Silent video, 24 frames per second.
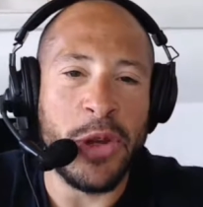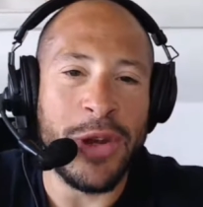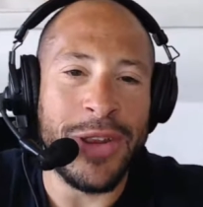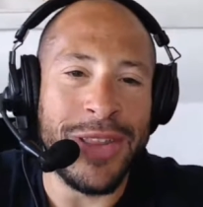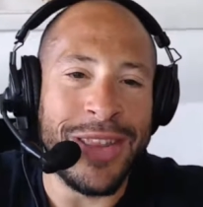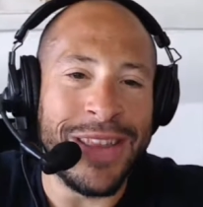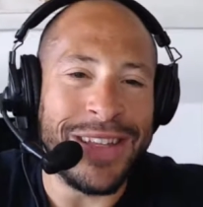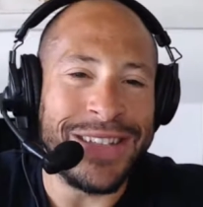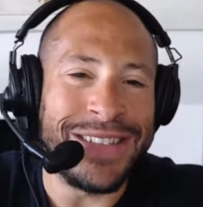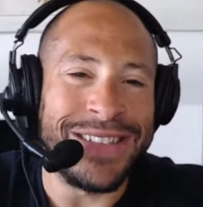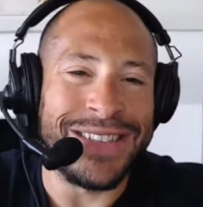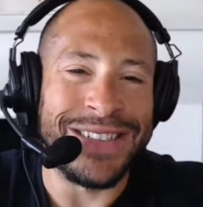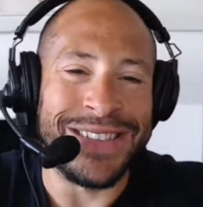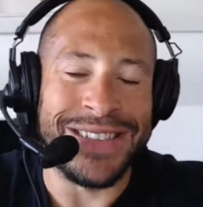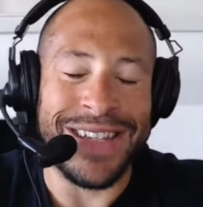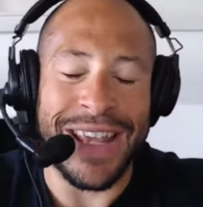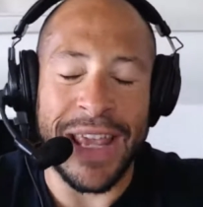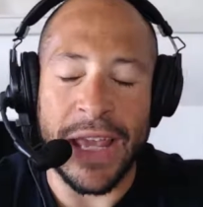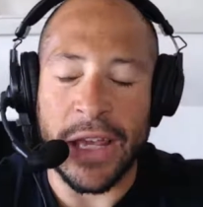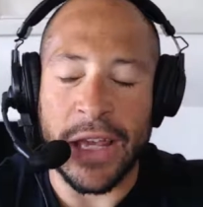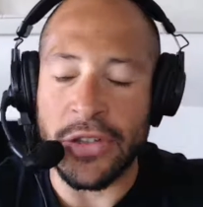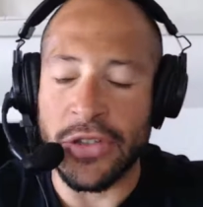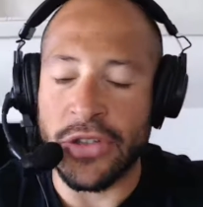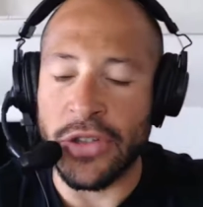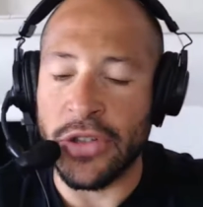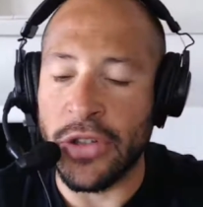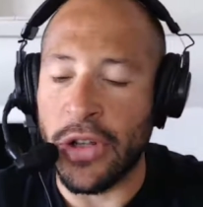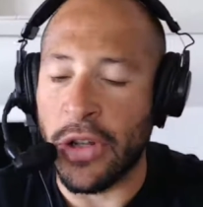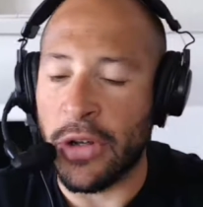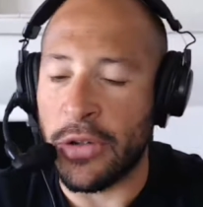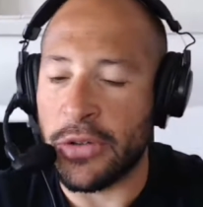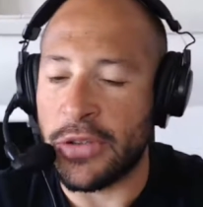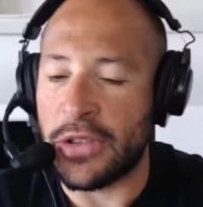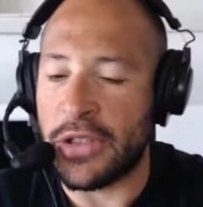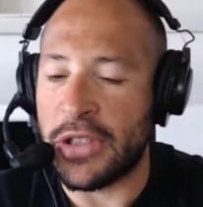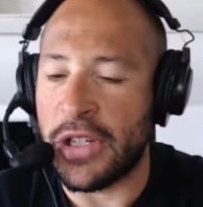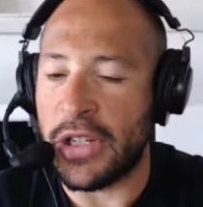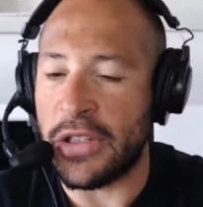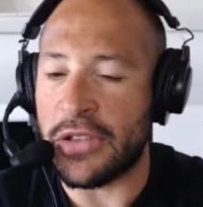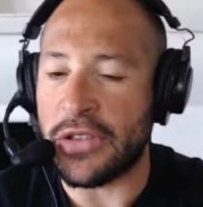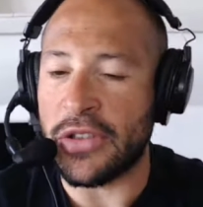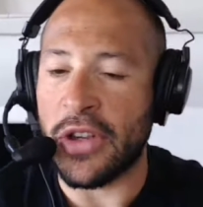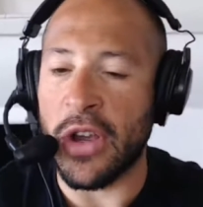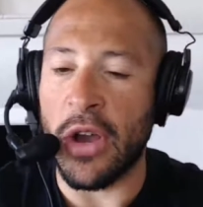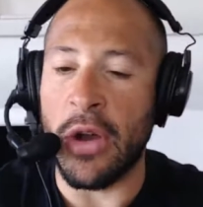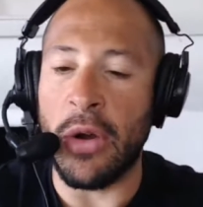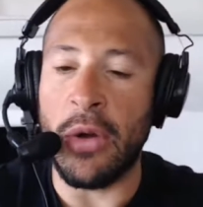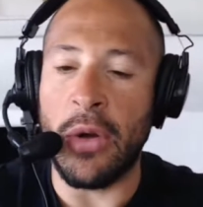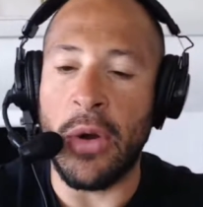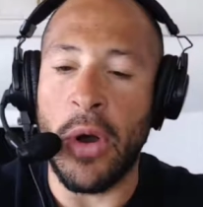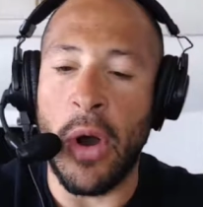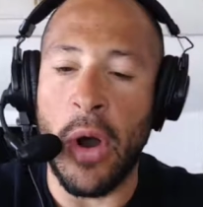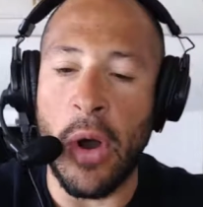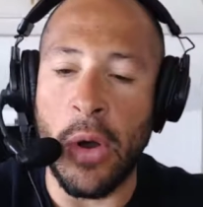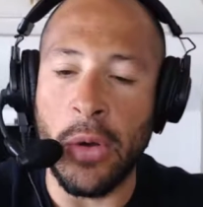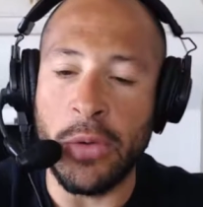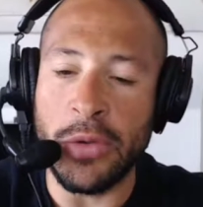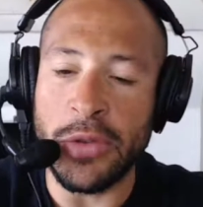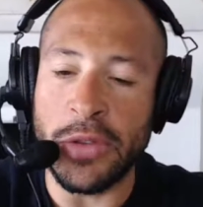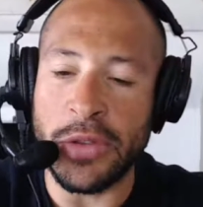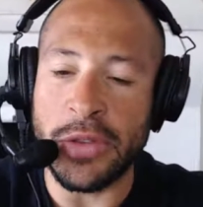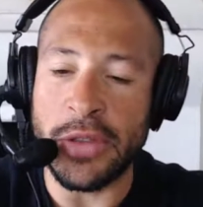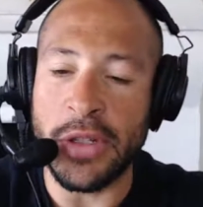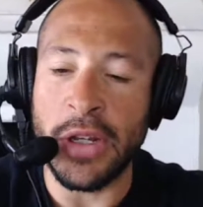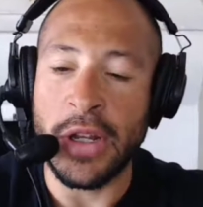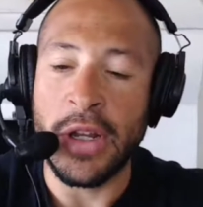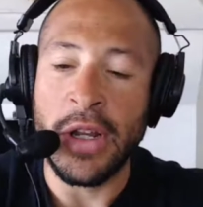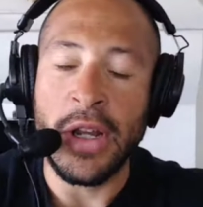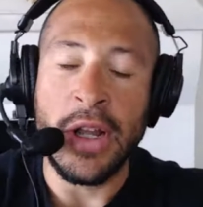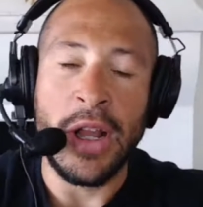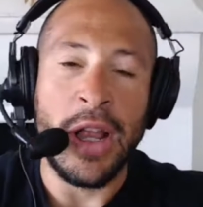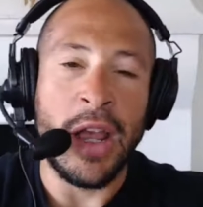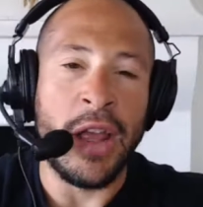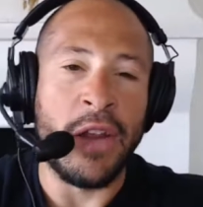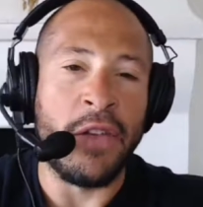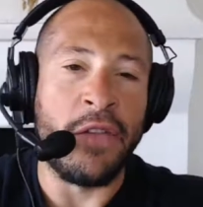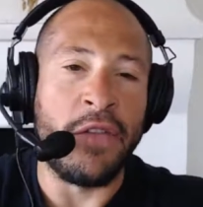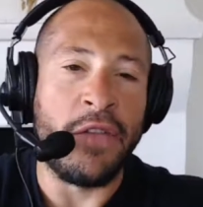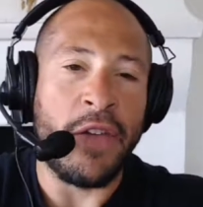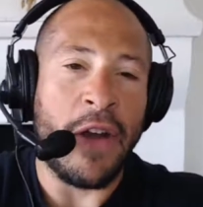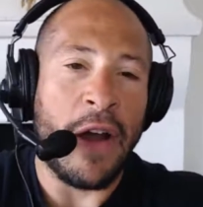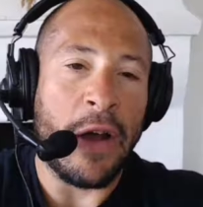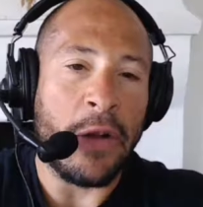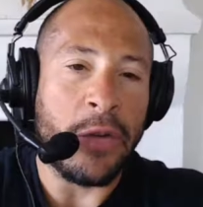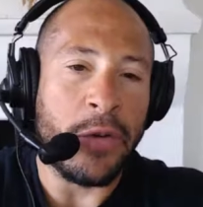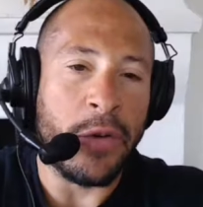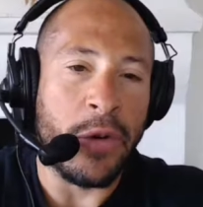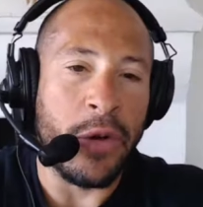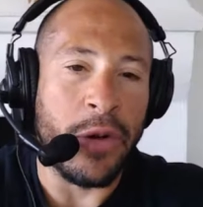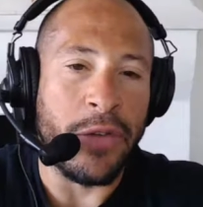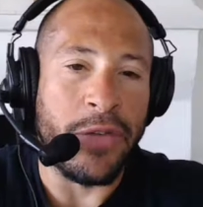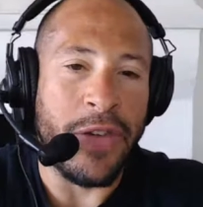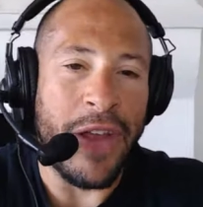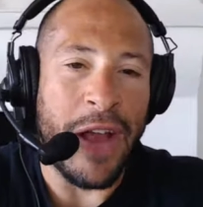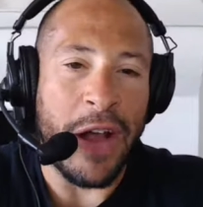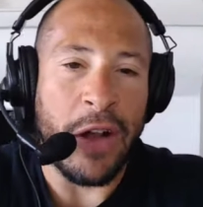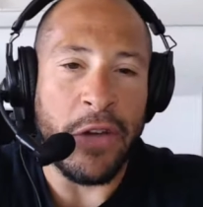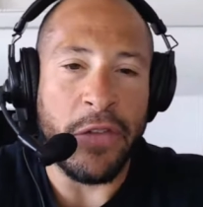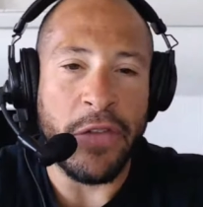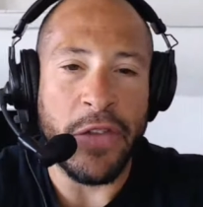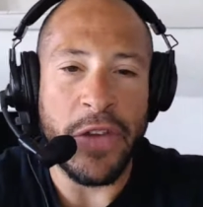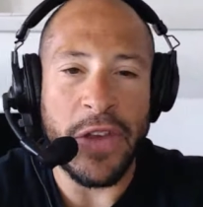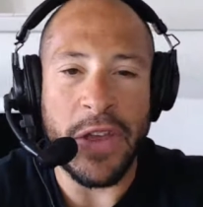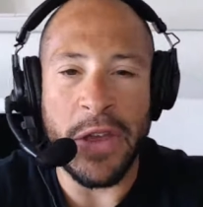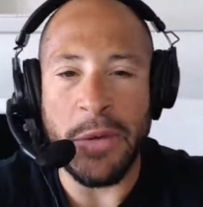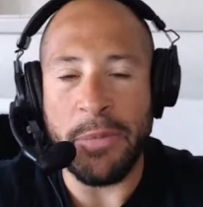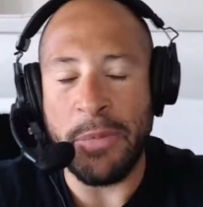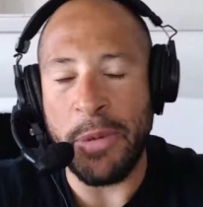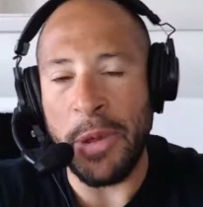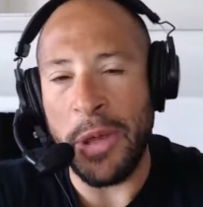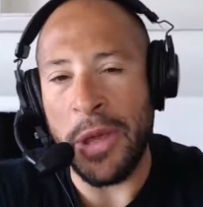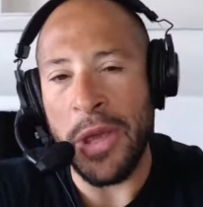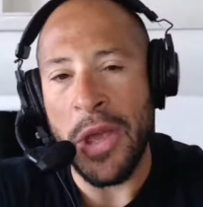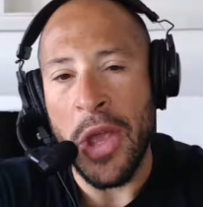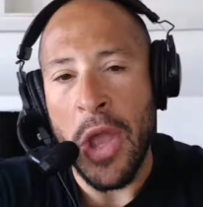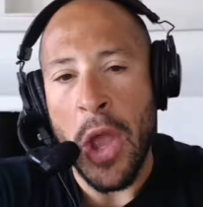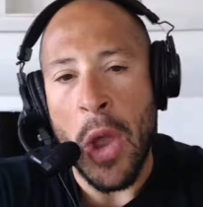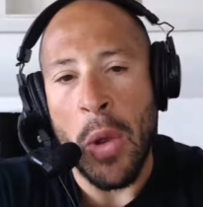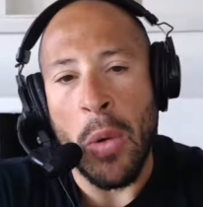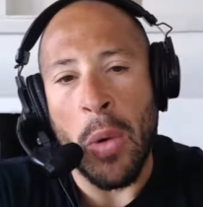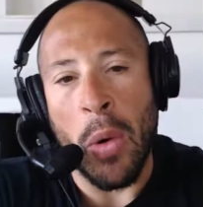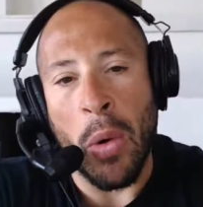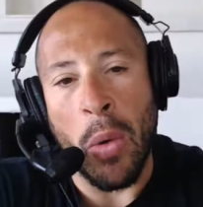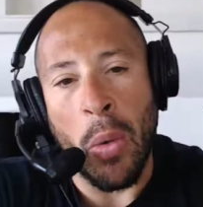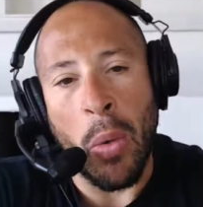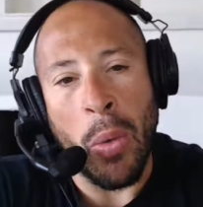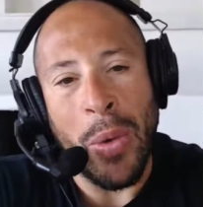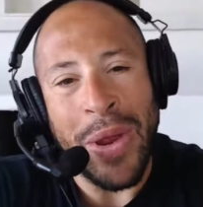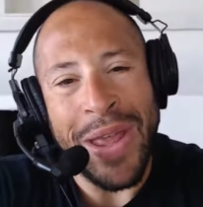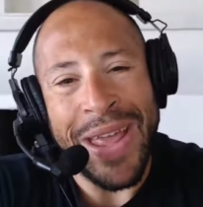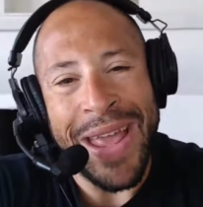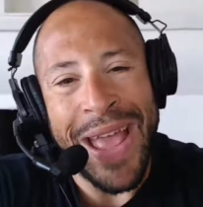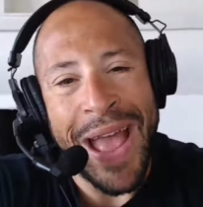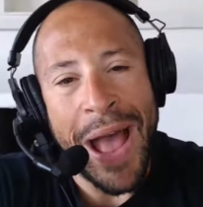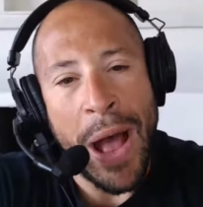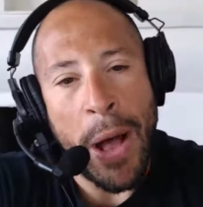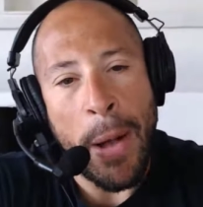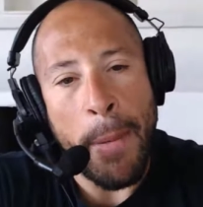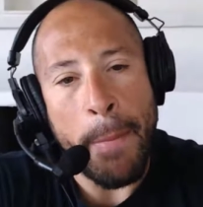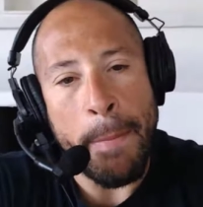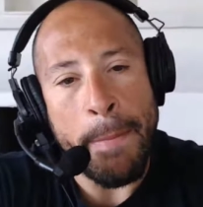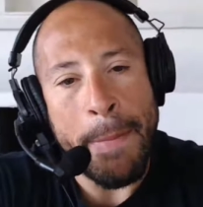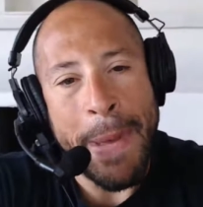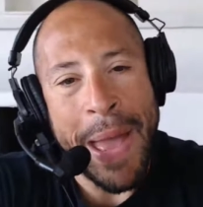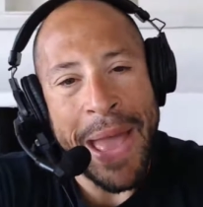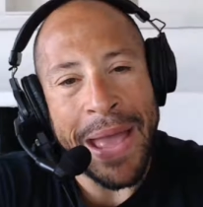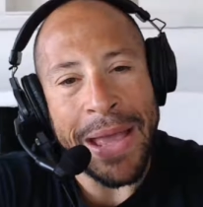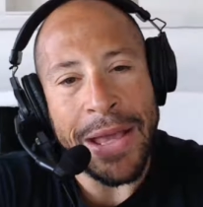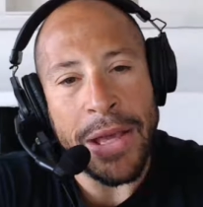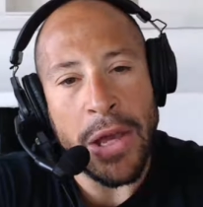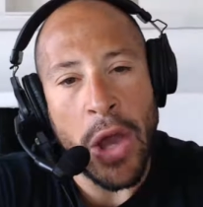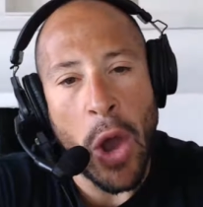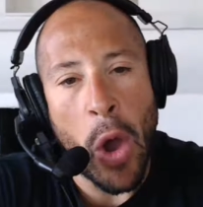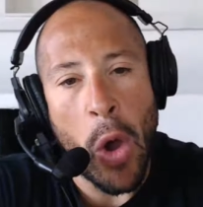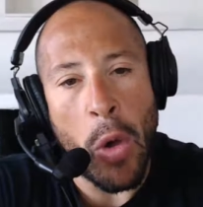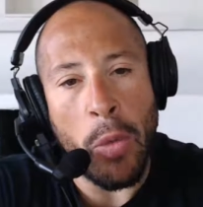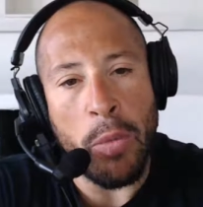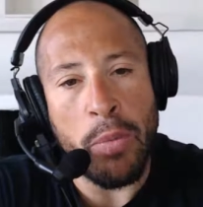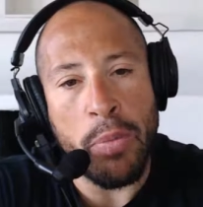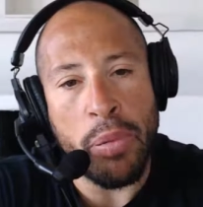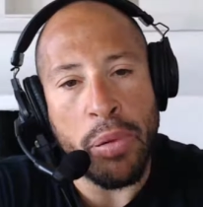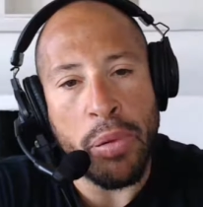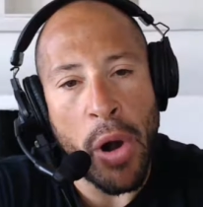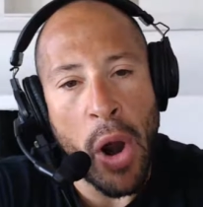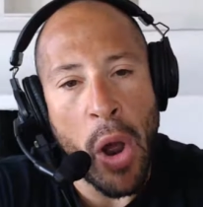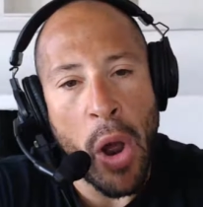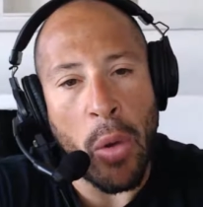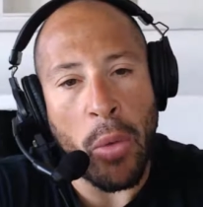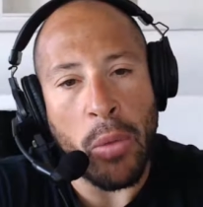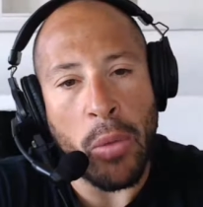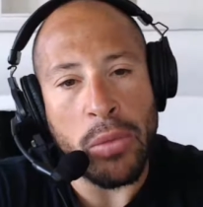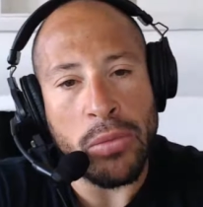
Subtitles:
This is Angelo Sisco, host and founder of Alpha Hippie, where we help men go pro.